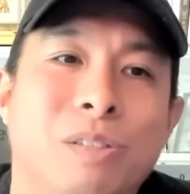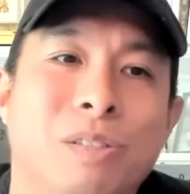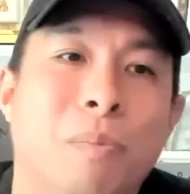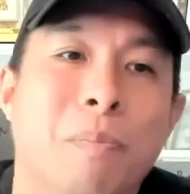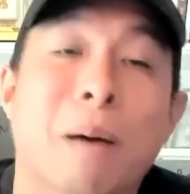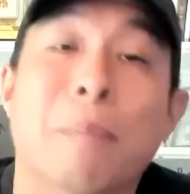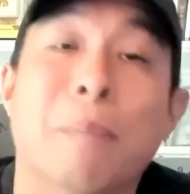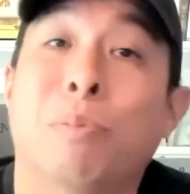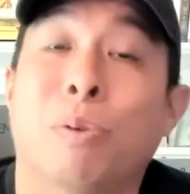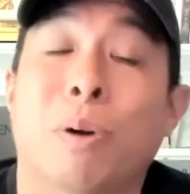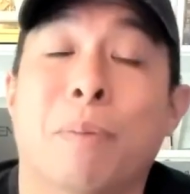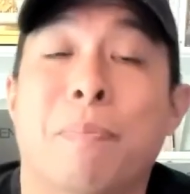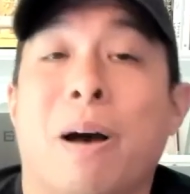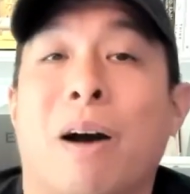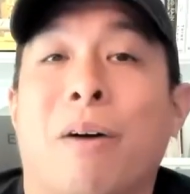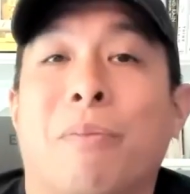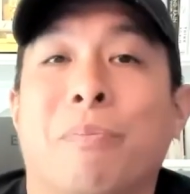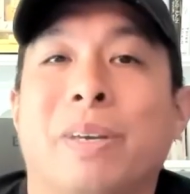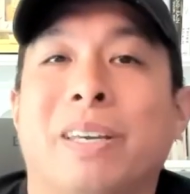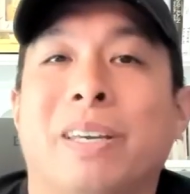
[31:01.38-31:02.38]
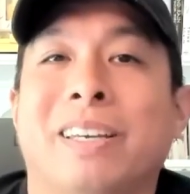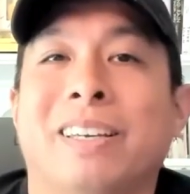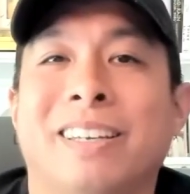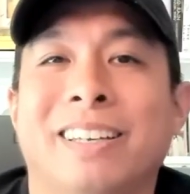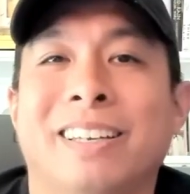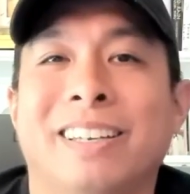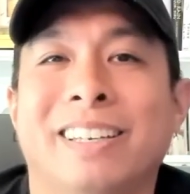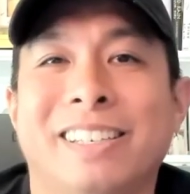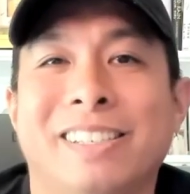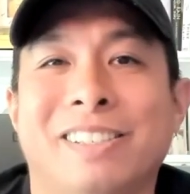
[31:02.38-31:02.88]
remember about
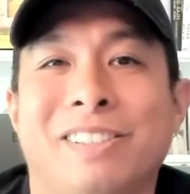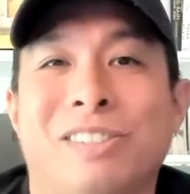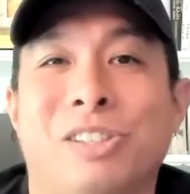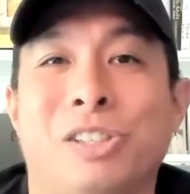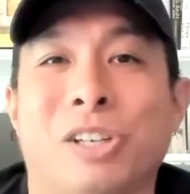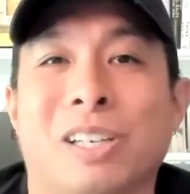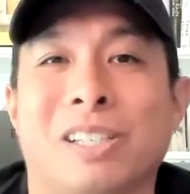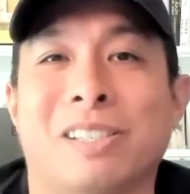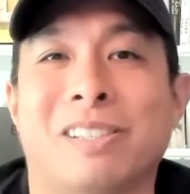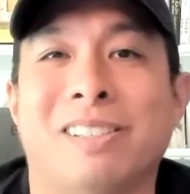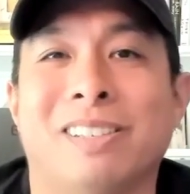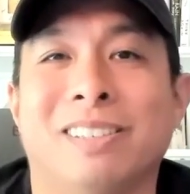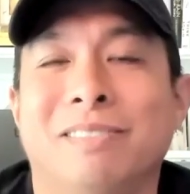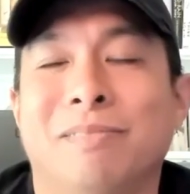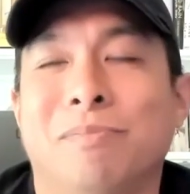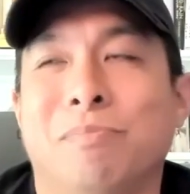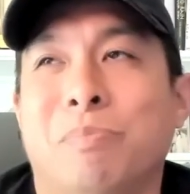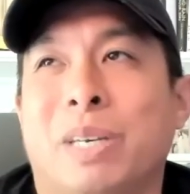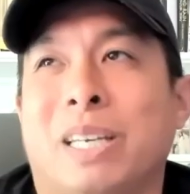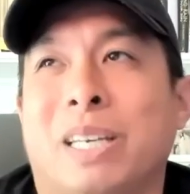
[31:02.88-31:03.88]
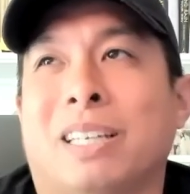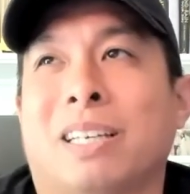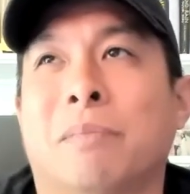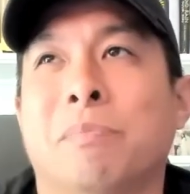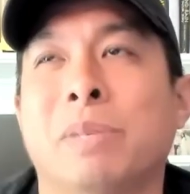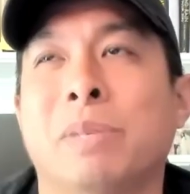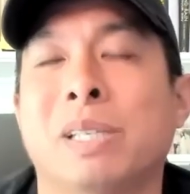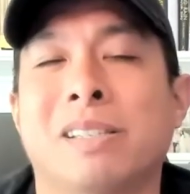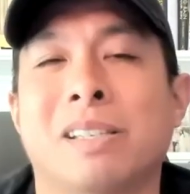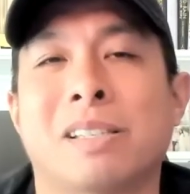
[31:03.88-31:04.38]
me is just being a
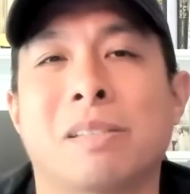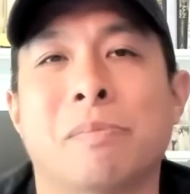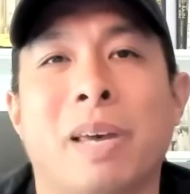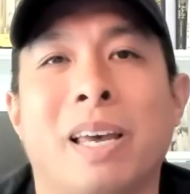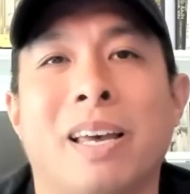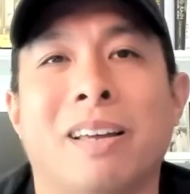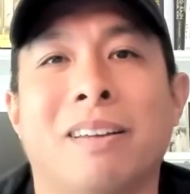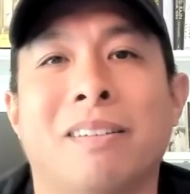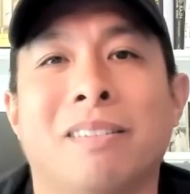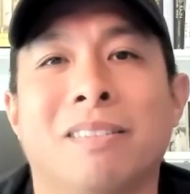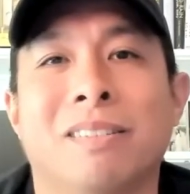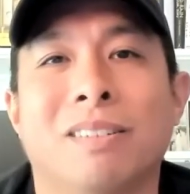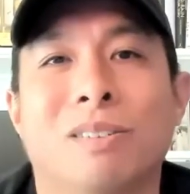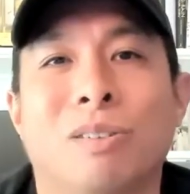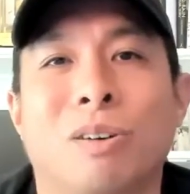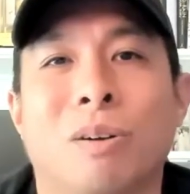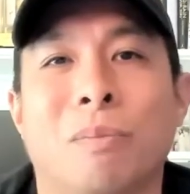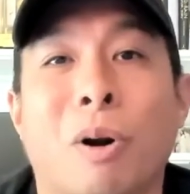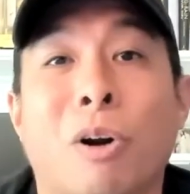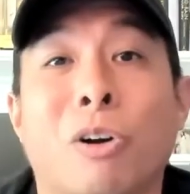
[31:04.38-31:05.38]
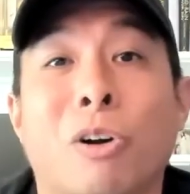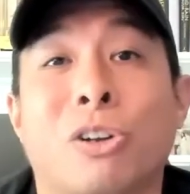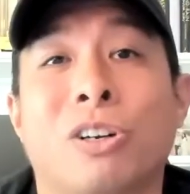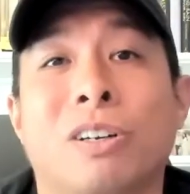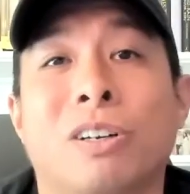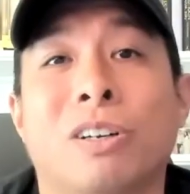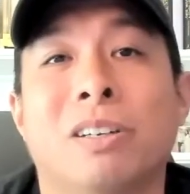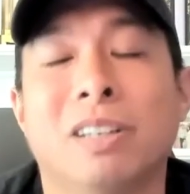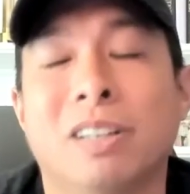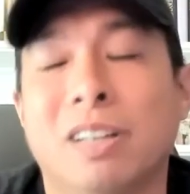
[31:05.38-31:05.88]
businessman or a
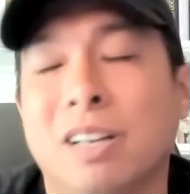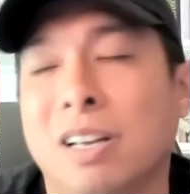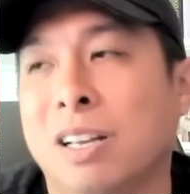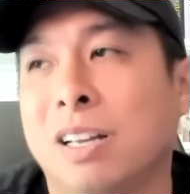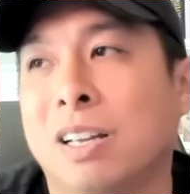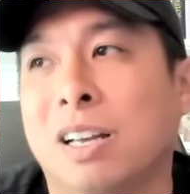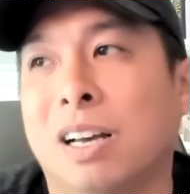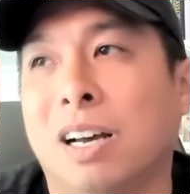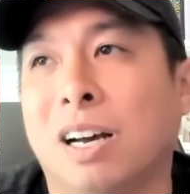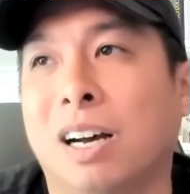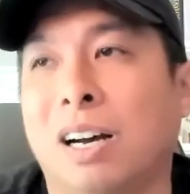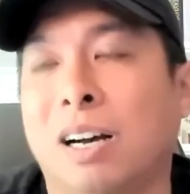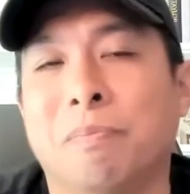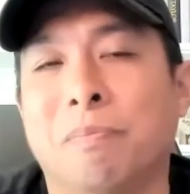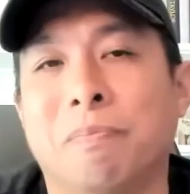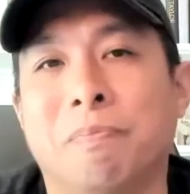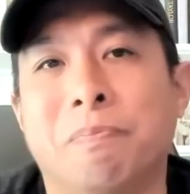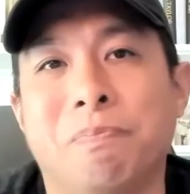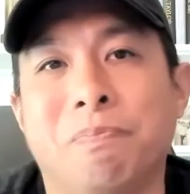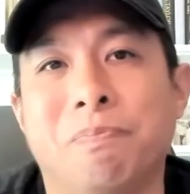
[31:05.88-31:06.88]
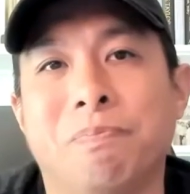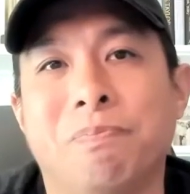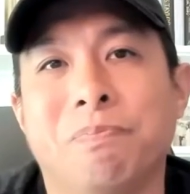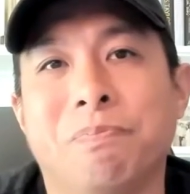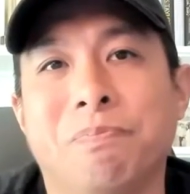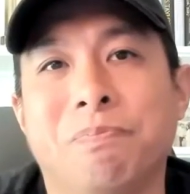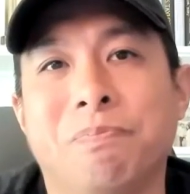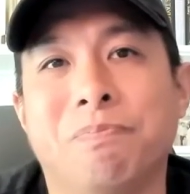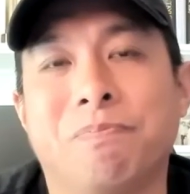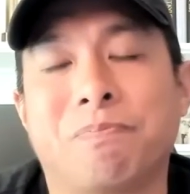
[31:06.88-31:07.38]
marketer,
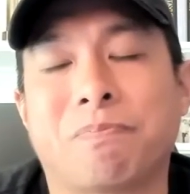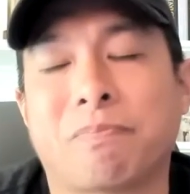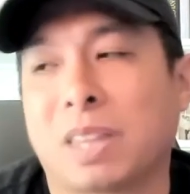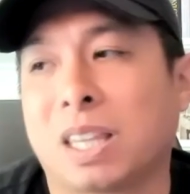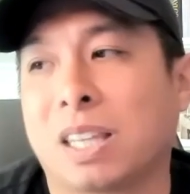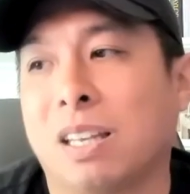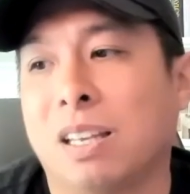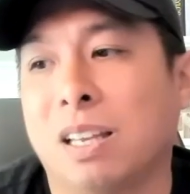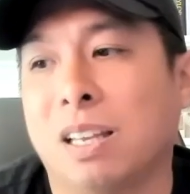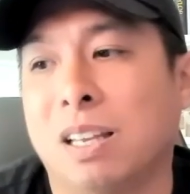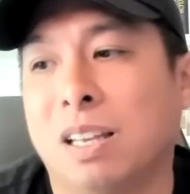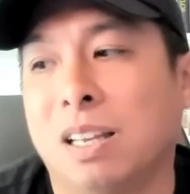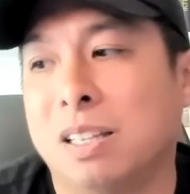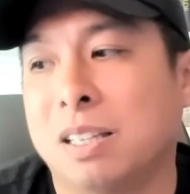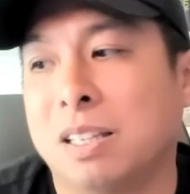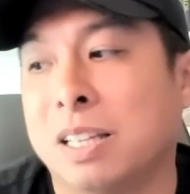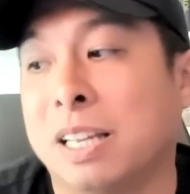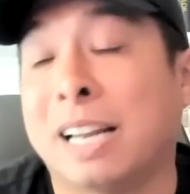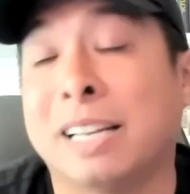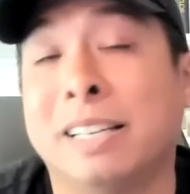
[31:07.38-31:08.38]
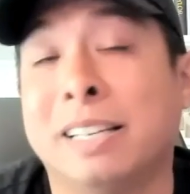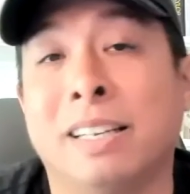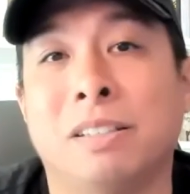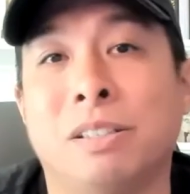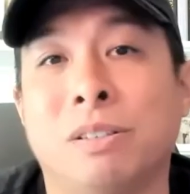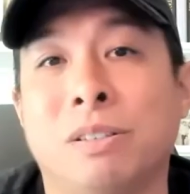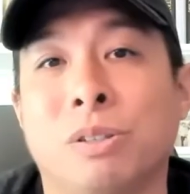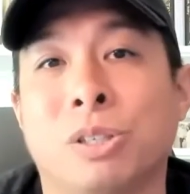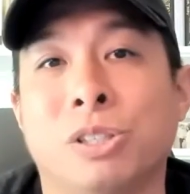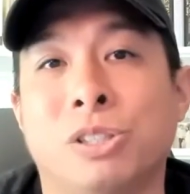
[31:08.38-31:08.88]
then I didn't
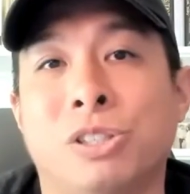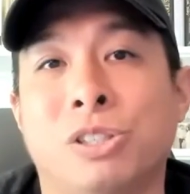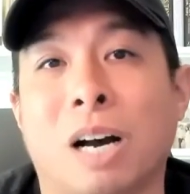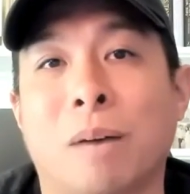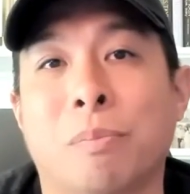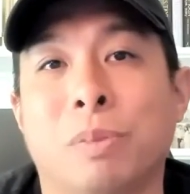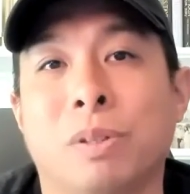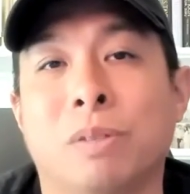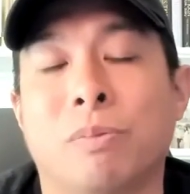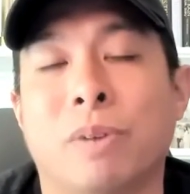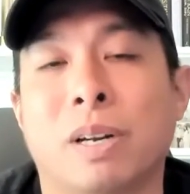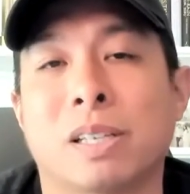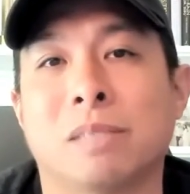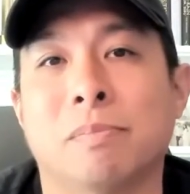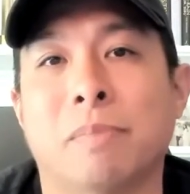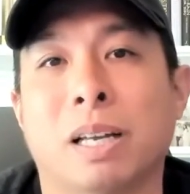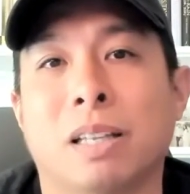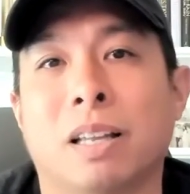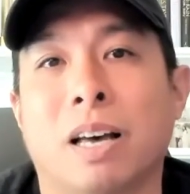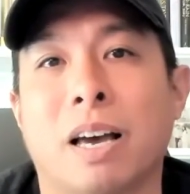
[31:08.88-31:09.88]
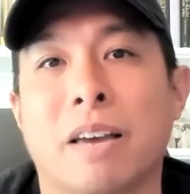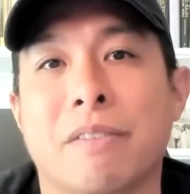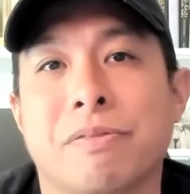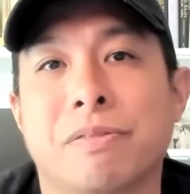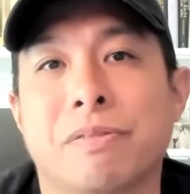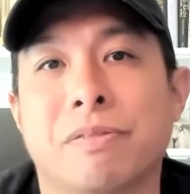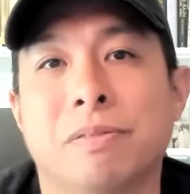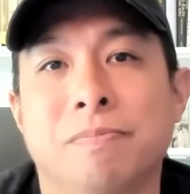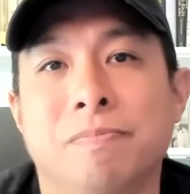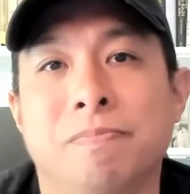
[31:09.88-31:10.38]
do a good job with the rest of my
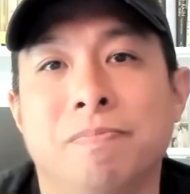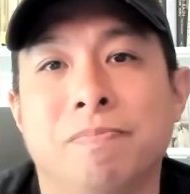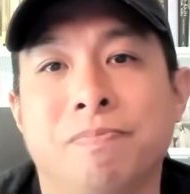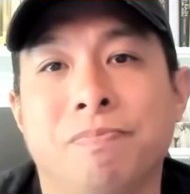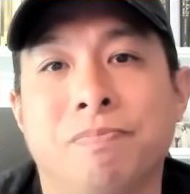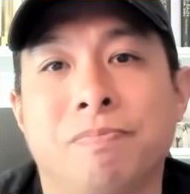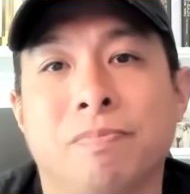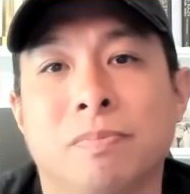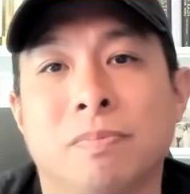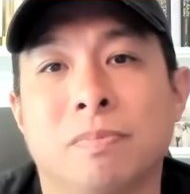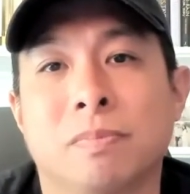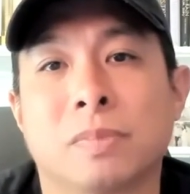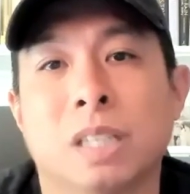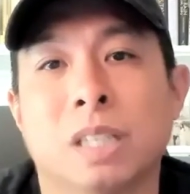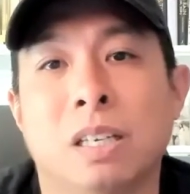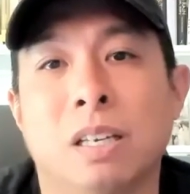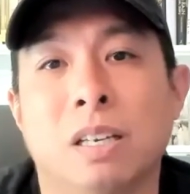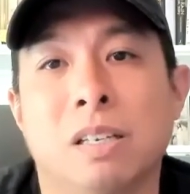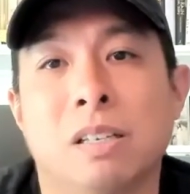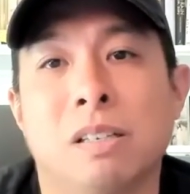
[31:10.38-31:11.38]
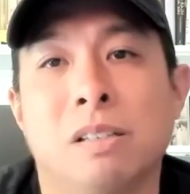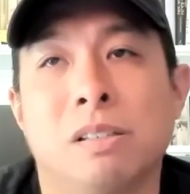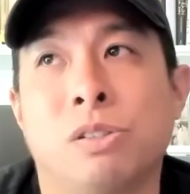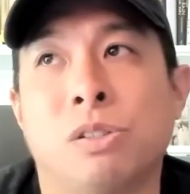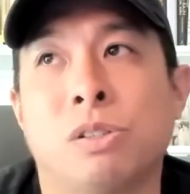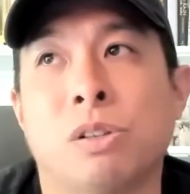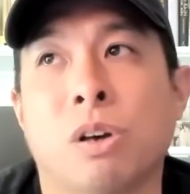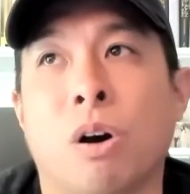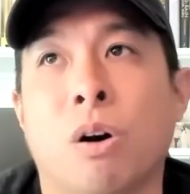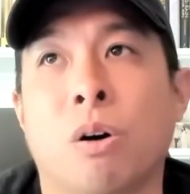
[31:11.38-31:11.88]
life.
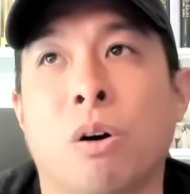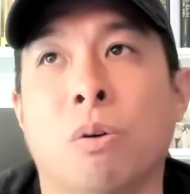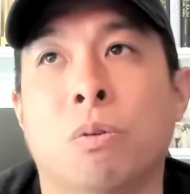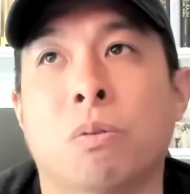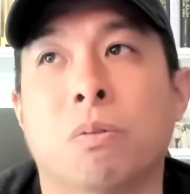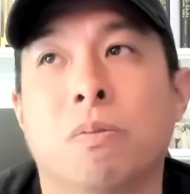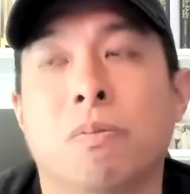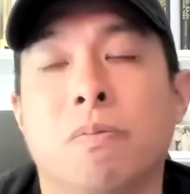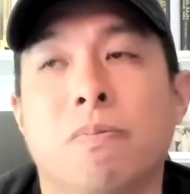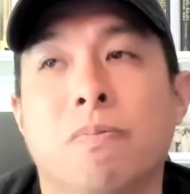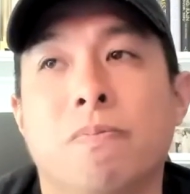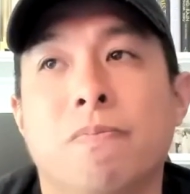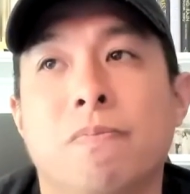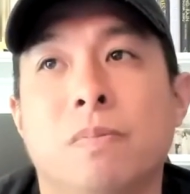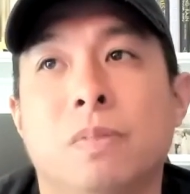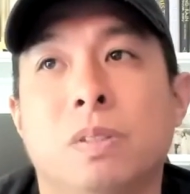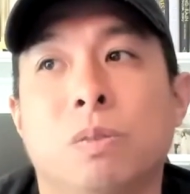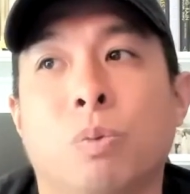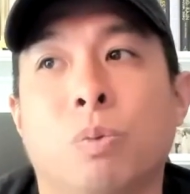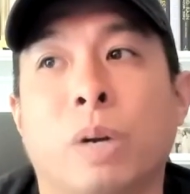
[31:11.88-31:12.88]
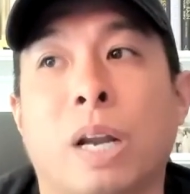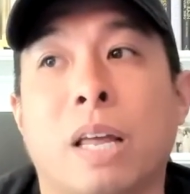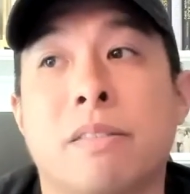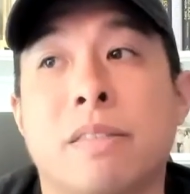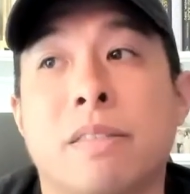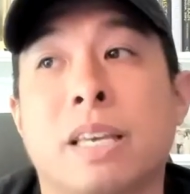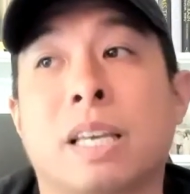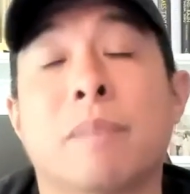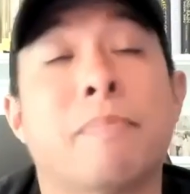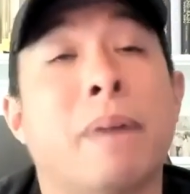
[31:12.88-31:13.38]
So when I
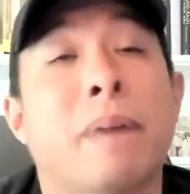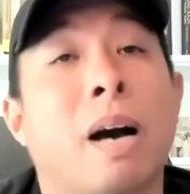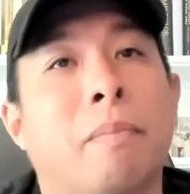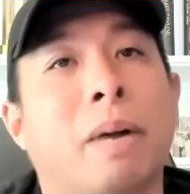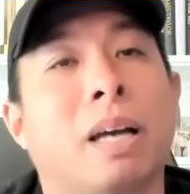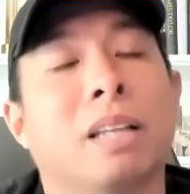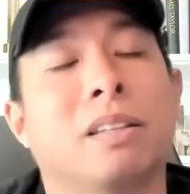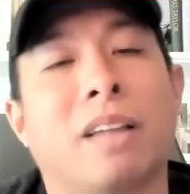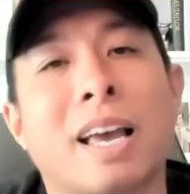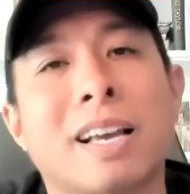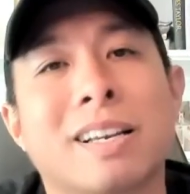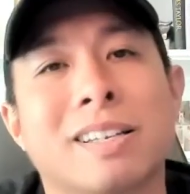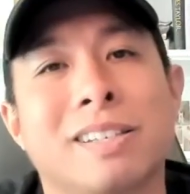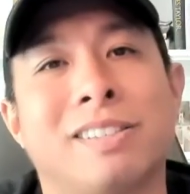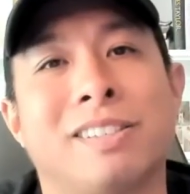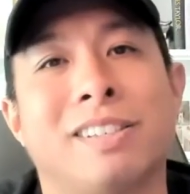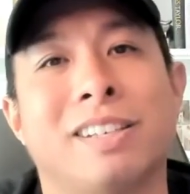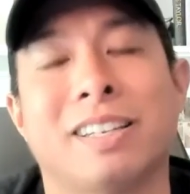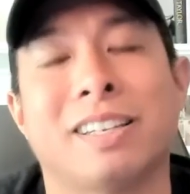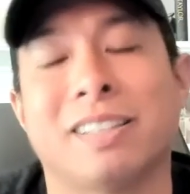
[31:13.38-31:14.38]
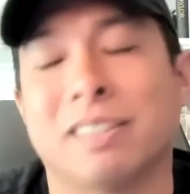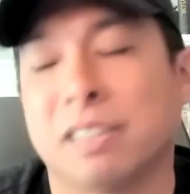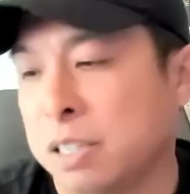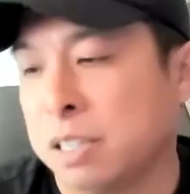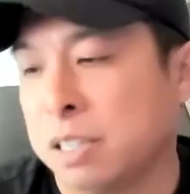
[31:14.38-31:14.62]
think about my legacy,